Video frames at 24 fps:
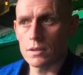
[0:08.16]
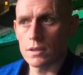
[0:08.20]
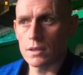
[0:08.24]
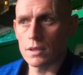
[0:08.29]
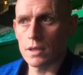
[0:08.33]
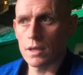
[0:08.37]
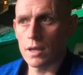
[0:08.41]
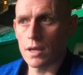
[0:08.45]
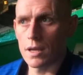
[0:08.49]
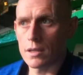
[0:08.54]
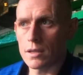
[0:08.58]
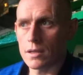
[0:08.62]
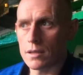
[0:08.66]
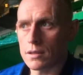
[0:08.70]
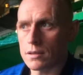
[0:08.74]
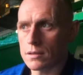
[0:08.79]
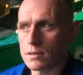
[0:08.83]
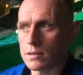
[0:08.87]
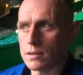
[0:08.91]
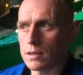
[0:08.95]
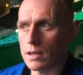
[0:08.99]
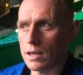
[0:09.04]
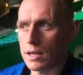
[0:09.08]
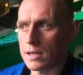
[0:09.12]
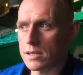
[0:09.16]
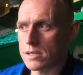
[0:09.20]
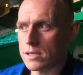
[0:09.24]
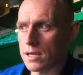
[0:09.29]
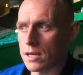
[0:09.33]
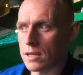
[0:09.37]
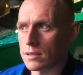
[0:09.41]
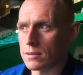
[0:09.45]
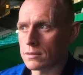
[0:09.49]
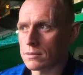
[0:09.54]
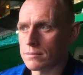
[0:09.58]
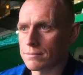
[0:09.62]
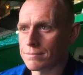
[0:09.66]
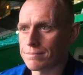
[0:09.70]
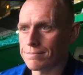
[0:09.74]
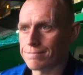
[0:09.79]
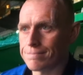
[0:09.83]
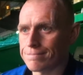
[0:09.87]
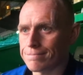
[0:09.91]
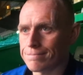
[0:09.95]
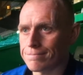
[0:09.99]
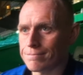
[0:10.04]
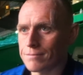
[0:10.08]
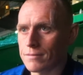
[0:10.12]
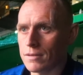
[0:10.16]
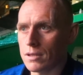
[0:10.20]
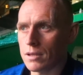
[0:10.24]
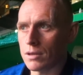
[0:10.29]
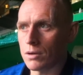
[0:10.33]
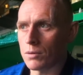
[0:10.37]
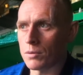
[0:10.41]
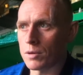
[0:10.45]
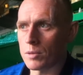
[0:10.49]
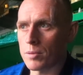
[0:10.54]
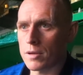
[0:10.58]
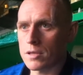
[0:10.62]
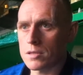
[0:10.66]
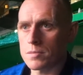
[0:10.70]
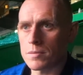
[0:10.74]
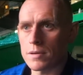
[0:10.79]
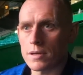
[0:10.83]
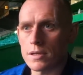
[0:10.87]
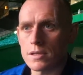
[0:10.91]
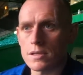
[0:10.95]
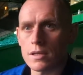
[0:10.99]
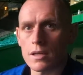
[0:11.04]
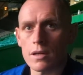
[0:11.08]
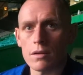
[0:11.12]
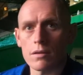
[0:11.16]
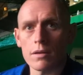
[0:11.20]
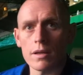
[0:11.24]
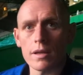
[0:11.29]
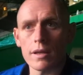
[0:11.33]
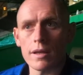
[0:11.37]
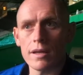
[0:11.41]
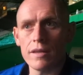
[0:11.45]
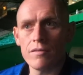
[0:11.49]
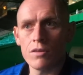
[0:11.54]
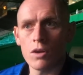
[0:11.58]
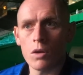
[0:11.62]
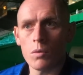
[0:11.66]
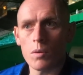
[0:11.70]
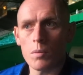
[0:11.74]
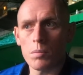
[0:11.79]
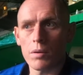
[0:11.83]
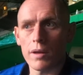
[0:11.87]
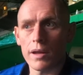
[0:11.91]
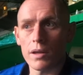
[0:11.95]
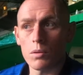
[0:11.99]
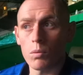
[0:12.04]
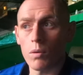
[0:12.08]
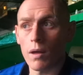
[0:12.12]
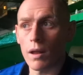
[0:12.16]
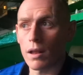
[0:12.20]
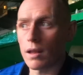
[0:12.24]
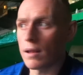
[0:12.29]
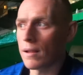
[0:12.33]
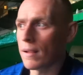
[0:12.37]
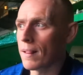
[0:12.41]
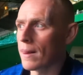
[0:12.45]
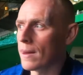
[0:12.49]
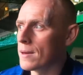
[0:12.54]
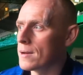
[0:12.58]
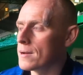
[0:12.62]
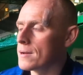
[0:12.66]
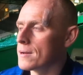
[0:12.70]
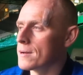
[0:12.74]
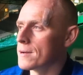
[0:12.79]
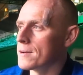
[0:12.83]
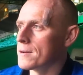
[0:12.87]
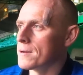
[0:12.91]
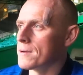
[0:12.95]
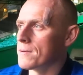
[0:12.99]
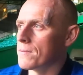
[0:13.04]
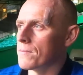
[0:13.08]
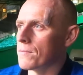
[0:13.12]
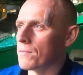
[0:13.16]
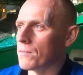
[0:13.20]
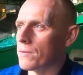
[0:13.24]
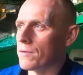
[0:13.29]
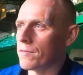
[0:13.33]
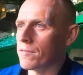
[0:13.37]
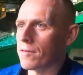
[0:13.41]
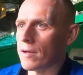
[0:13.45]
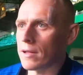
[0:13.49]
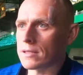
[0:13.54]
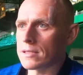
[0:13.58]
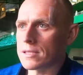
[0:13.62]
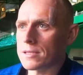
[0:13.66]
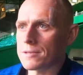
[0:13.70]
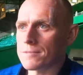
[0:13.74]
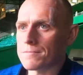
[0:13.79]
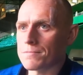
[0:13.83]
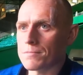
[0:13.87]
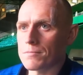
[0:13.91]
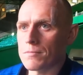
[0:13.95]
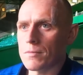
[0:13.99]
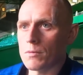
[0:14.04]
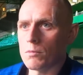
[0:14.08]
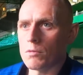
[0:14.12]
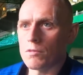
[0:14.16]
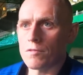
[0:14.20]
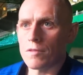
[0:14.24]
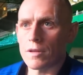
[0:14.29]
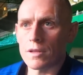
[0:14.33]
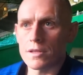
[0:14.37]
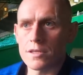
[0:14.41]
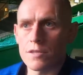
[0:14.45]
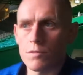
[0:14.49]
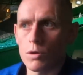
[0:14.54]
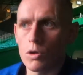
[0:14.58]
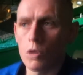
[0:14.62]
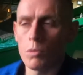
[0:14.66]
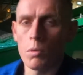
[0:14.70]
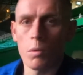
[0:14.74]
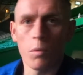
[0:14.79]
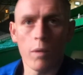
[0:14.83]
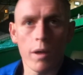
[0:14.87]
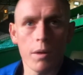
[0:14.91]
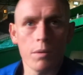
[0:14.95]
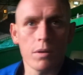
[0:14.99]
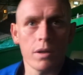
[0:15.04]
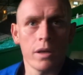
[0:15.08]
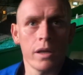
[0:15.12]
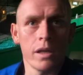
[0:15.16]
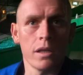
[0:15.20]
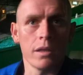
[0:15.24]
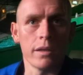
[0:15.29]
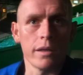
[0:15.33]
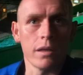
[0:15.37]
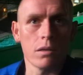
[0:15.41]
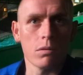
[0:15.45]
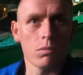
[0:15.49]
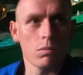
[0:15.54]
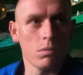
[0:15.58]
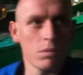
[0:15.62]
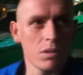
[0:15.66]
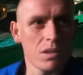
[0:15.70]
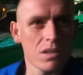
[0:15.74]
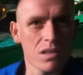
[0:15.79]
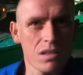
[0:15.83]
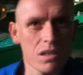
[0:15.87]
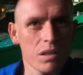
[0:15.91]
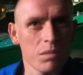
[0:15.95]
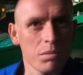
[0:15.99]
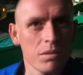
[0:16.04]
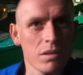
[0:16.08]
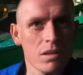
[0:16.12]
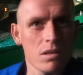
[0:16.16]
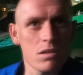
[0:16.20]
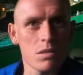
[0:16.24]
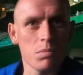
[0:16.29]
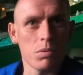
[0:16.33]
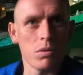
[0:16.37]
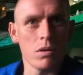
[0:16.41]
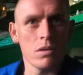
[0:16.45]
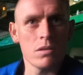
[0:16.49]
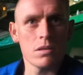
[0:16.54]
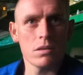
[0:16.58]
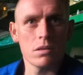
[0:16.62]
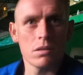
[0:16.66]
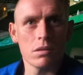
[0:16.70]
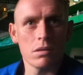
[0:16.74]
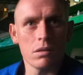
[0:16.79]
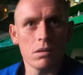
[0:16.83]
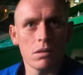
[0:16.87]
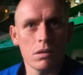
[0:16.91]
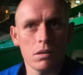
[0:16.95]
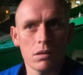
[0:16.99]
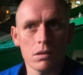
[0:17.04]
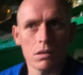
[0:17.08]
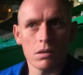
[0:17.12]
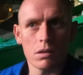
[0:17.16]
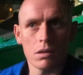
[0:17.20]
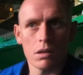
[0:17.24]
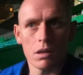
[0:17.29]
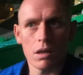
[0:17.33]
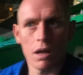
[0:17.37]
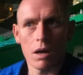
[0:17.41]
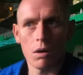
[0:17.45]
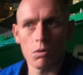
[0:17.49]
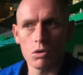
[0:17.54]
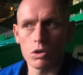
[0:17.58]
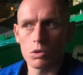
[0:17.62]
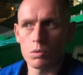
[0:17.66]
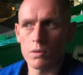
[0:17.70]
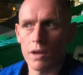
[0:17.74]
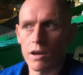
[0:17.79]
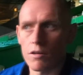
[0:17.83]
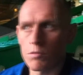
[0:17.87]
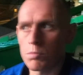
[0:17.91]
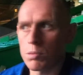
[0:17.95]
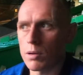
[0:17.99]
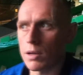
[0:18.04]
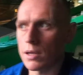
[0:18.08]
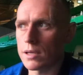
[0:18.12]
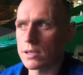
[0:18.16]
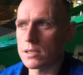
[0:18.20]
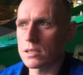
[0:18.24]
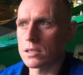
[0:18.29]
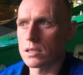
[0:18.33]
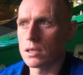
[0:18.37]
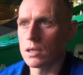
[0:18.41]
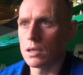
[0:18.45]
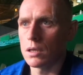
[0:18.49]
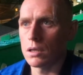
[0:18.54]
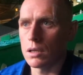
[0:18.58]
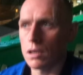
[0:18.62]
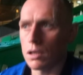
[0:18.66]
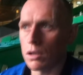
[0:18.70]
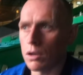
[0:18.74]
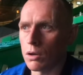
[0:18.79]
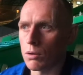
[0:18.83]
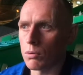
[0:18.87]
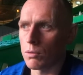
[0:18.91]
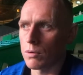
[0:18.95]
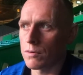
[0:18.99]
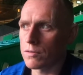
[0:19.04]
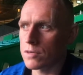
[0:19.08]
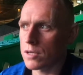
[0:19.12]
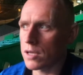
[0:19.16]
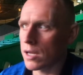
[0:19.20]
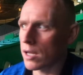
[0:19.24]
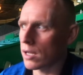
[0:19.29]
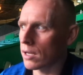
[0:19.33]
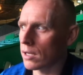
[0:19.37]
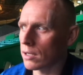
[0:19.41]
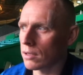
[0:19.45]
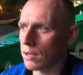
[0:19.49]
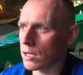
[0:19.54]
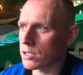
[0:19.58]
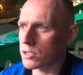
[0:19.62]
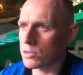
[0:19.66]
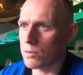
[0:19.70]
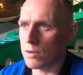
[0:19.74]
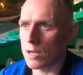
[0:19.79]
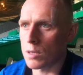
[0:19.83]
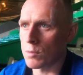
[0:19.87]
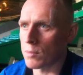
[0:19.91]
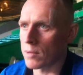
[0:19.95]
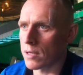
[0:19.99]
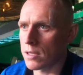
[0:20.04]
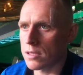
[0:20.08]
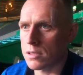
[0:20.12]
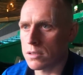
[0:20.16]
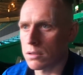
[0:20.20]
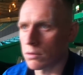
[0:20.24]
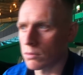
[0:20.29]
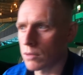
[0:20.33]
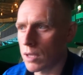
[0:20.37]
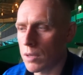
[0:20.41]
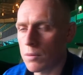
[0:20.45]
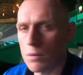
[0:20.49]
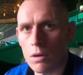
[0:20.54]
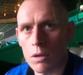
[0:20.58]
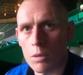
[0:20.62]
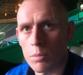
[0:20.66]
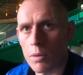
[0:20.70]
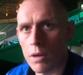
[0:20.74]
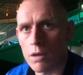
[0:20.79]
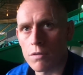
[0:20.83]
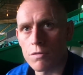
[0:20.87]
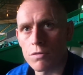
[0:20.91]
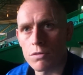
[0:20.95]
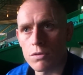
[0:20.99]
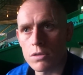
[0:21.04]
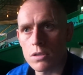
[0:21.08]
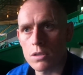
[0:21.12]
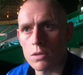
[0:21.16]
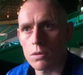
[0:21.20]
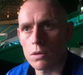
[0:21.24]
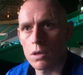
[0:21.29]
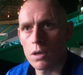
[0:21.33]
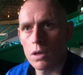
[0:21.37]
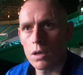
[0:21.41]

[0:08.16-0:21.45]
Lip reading: Yeah, the guards are, you know, in the best spirits down there. Even though we played well, we felt if we come away with a 0-0, we'd have still been disappointed. How good we have played. You know, we've certainly last 20 minutes, they were on the back foot.